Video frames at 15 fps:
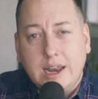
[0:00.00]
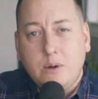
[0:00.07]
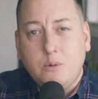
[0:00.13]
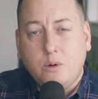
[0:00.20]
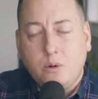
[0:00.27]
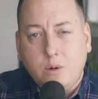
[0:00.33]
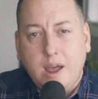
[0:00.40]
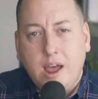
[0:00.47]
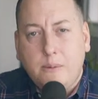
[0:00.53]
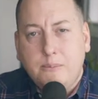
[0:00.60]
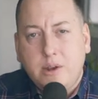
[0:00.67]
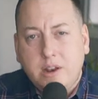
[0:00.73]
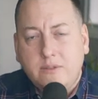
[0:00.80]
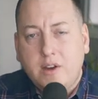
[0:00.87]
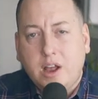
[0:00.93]
it will help
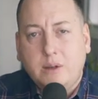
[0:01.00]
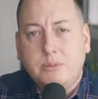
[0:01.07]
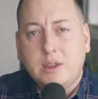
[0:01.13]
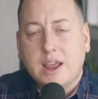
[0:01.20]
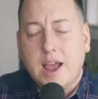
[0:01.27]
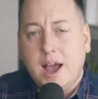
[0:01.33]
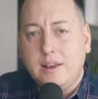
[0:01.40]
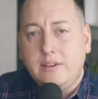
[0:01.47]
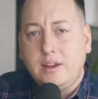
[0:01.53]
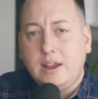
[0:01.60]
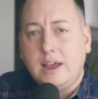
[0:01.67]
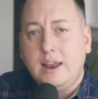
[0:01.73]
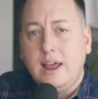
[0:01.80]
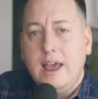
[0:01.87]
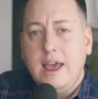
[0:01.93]
you develop the content.